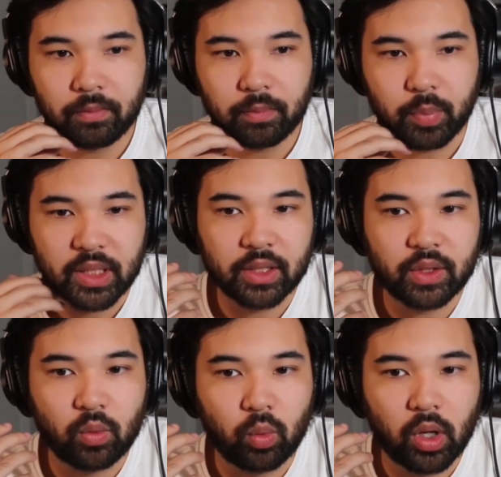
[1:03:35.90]
because
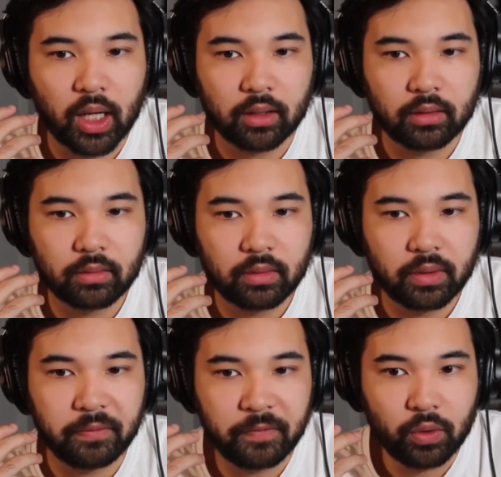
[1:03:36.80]
you want
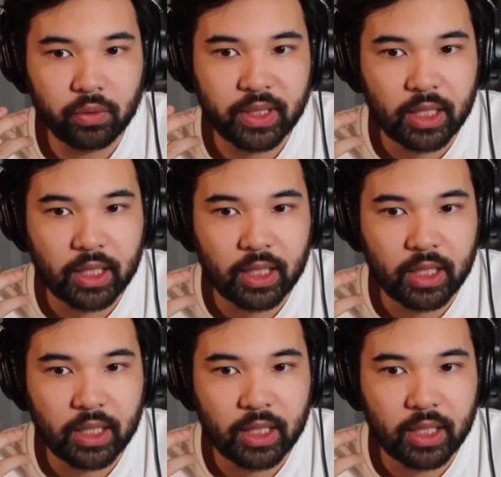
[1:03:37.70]
the views,